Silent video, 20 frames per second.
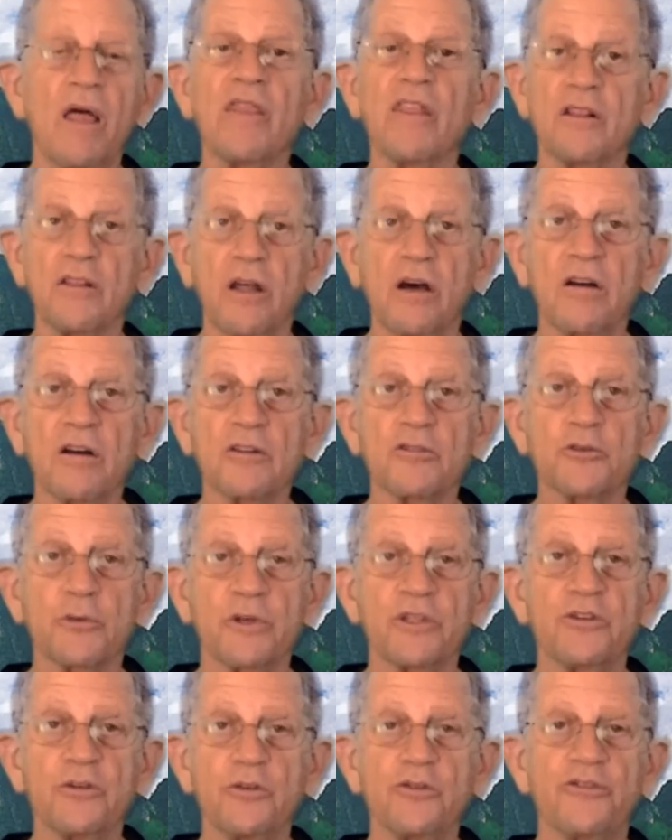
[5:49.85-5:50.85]
the lungs
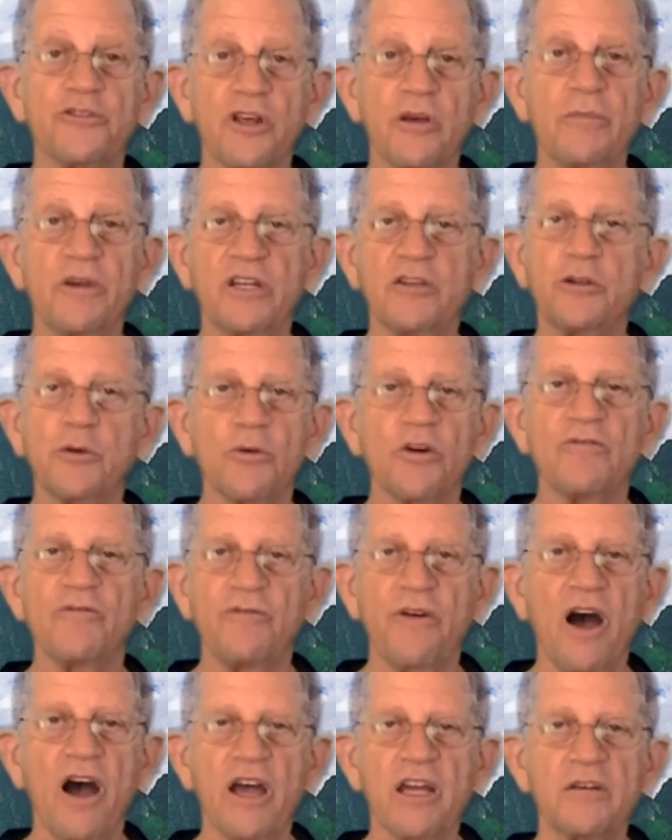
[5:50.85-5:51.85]
reduce them into a
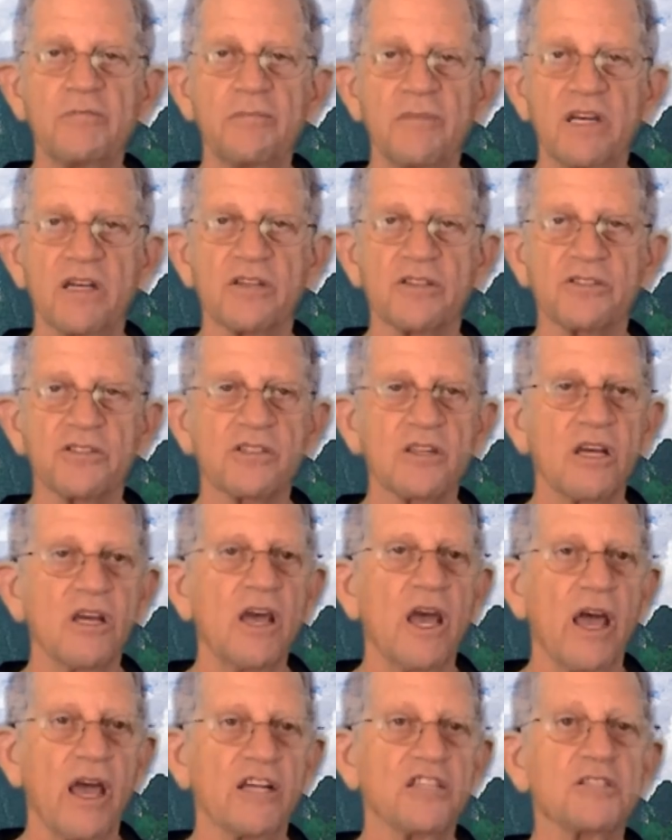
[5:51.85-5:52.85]
fine mist
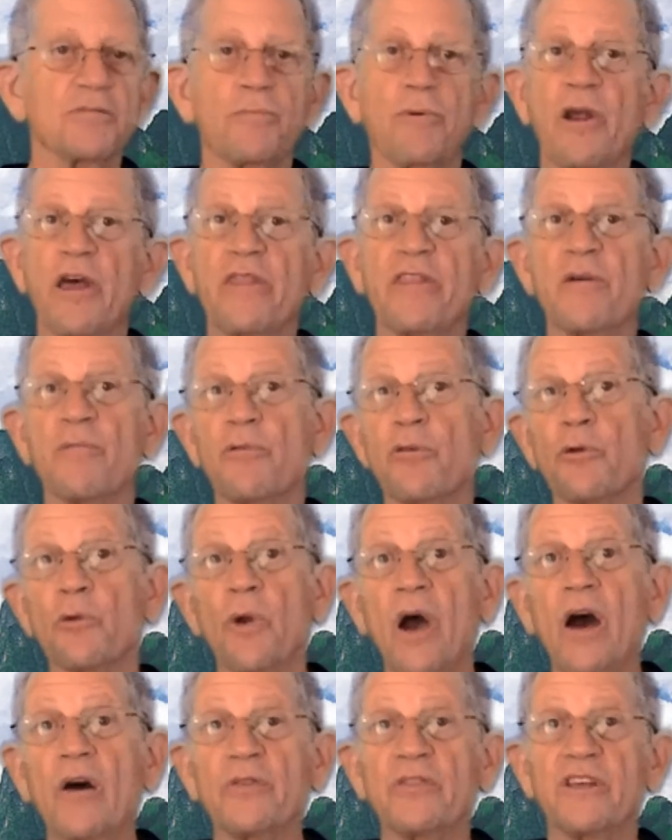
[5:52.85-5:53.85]
and spread them
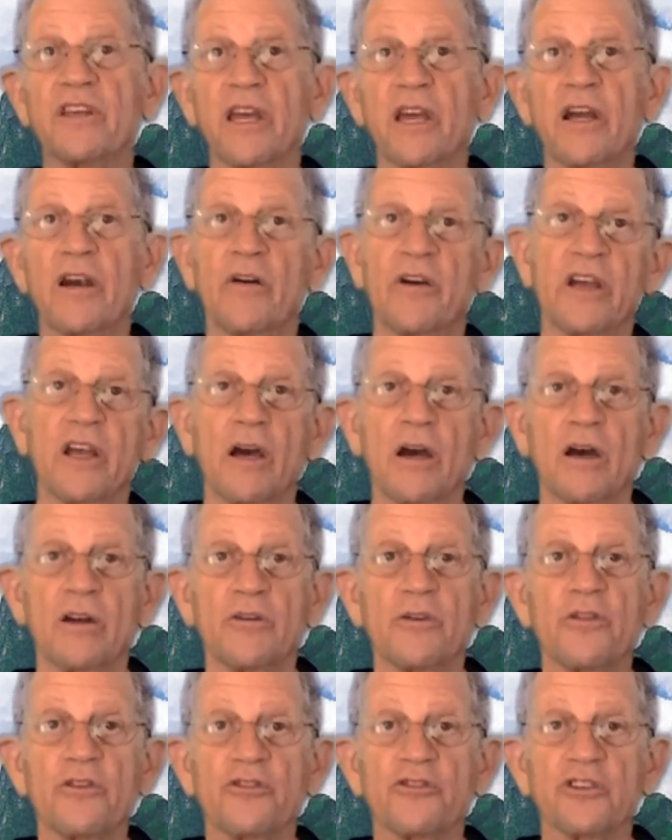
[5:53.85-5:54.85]
throughout the area
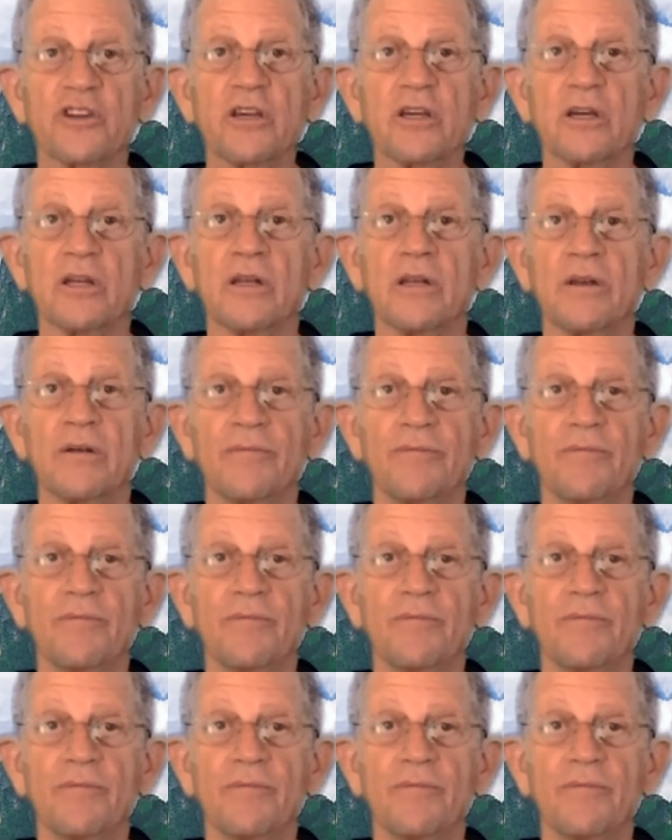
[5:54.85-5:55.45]
under the skin.